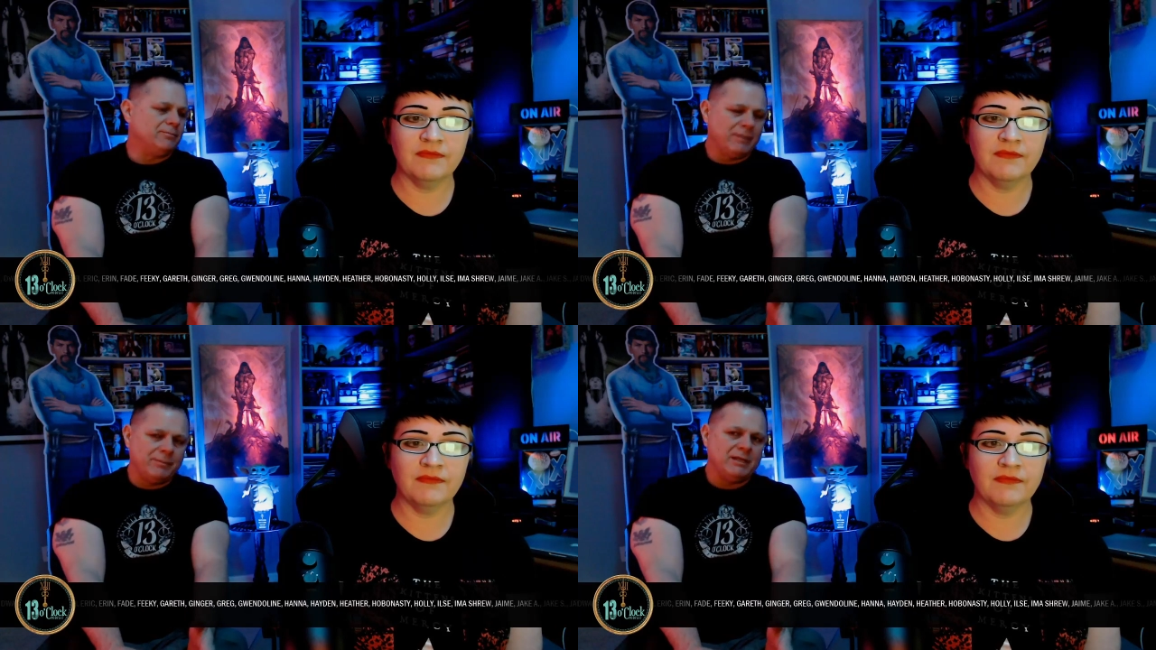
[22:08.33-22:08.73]

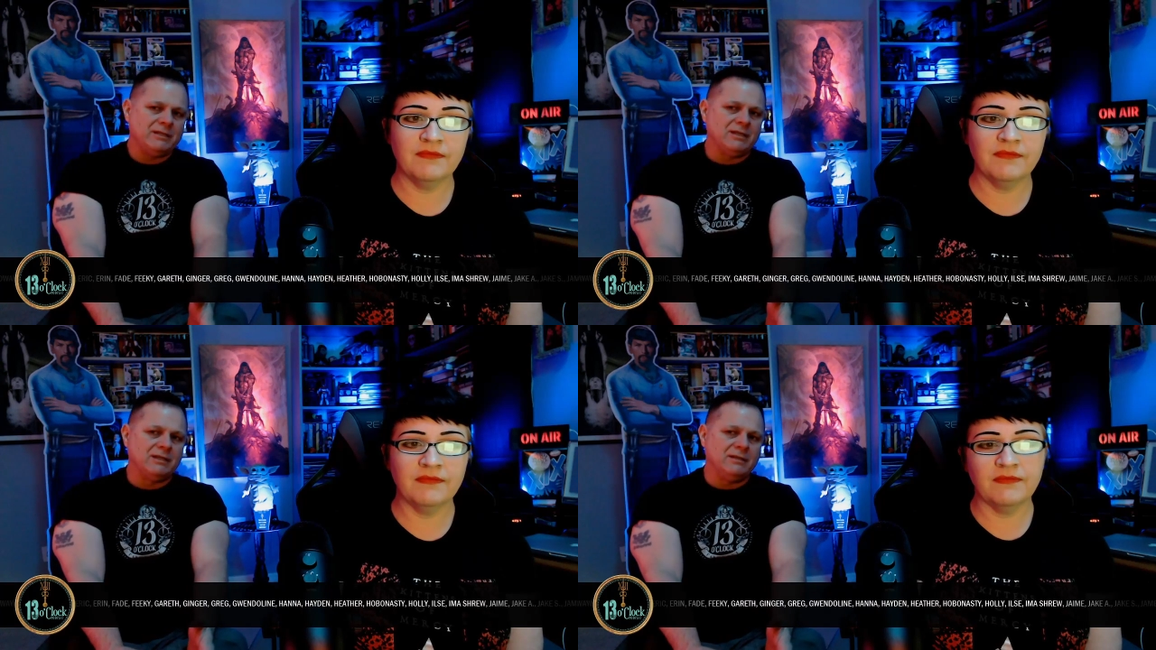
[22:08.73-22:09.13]
Speaker 1: Maybe they
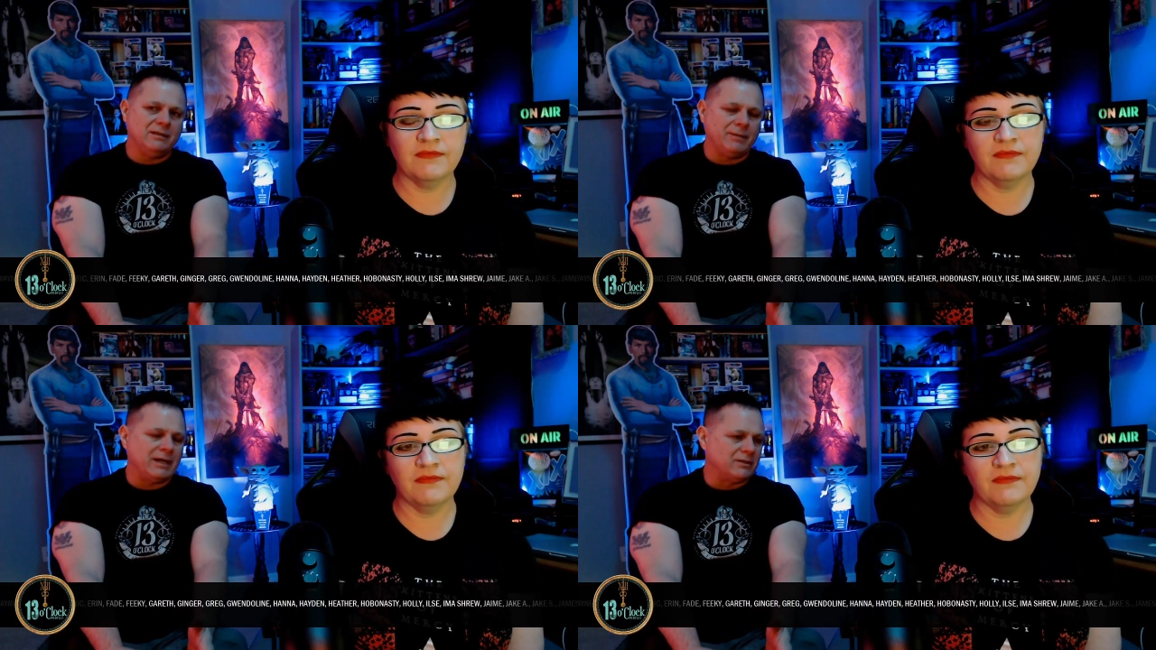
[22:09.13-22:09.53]

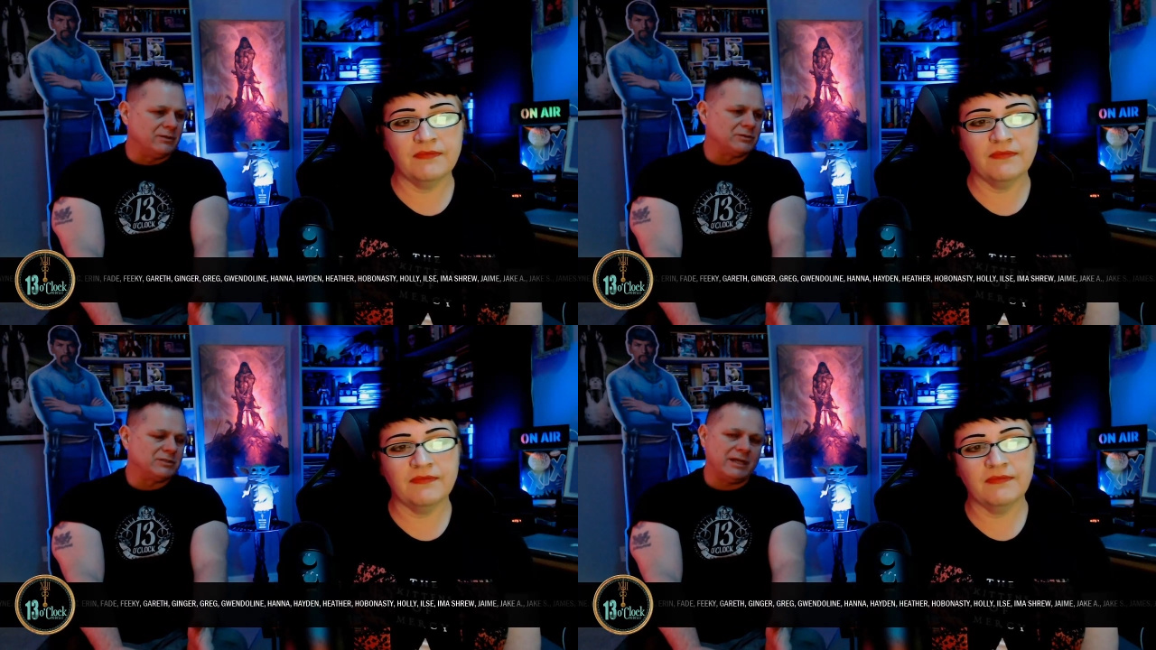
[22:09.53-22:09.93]
did back in
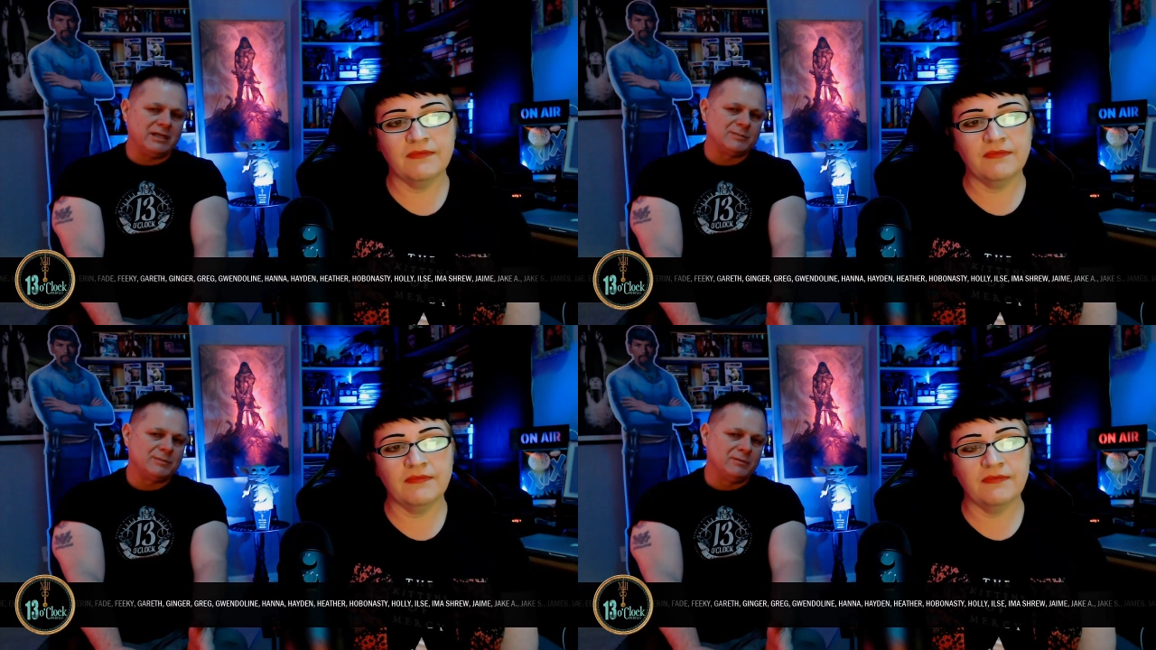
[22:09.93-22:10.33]
those
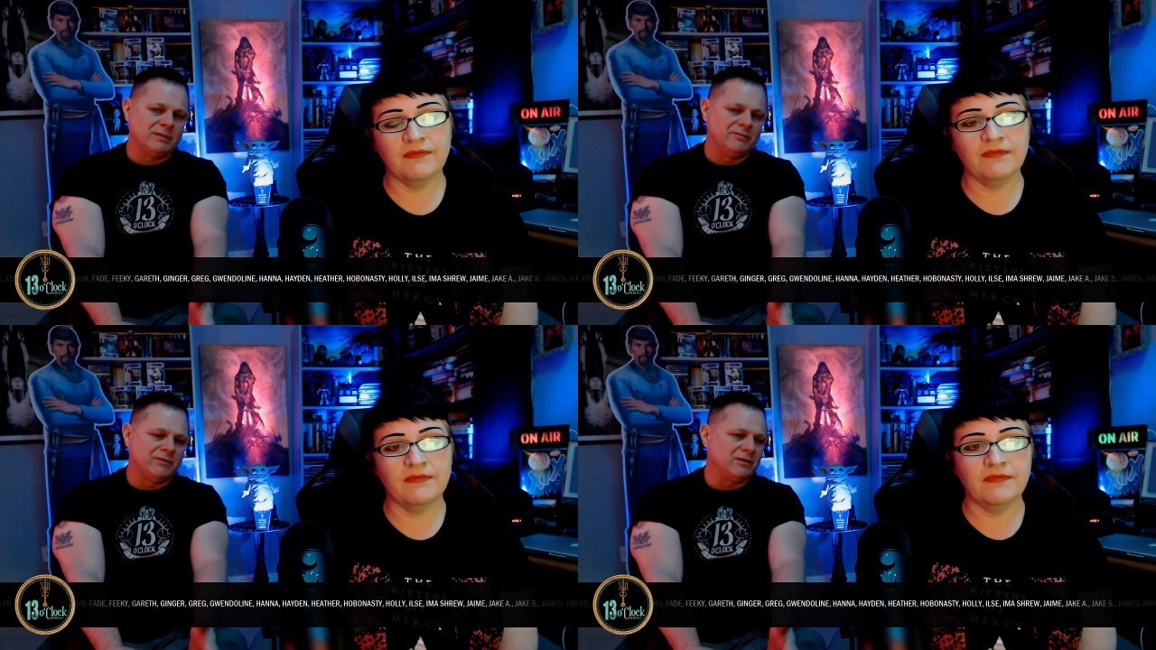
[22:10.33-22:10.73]
days, but we
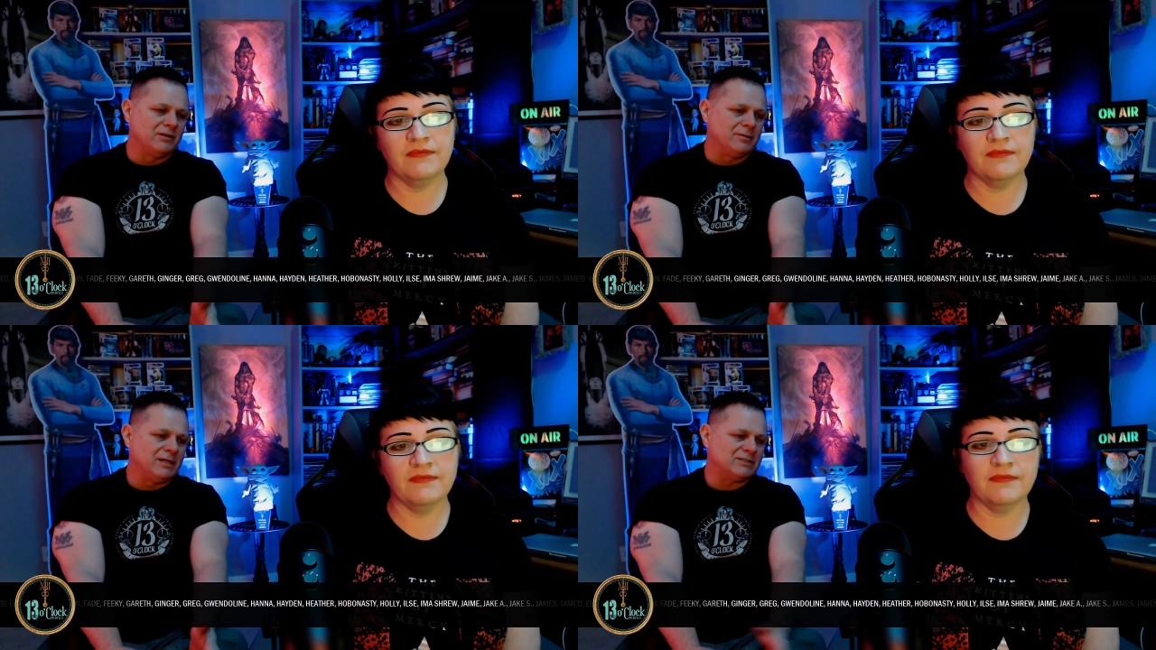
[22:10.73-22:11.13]
live in a
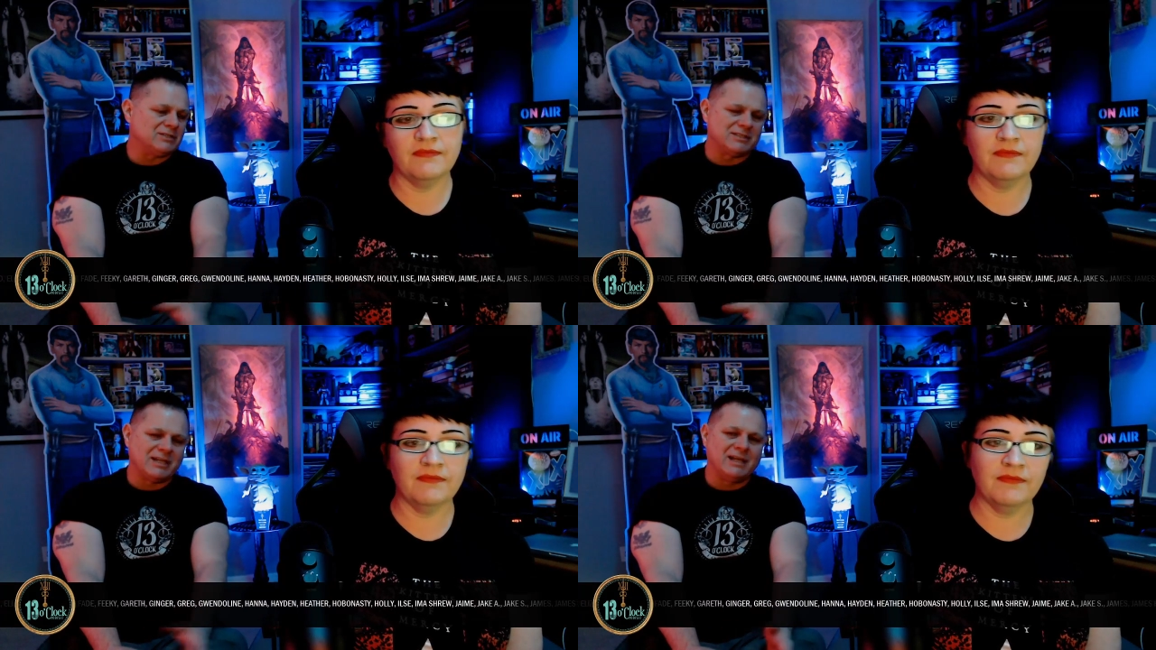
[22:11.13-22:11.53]
globalized
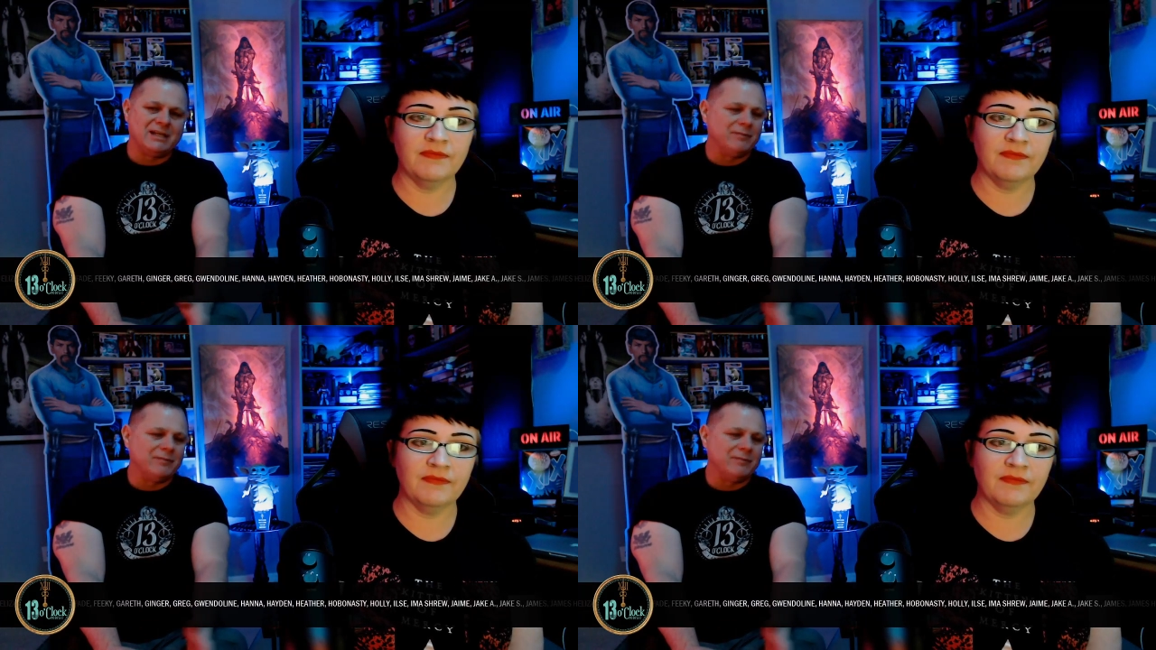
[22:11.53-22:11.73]
society.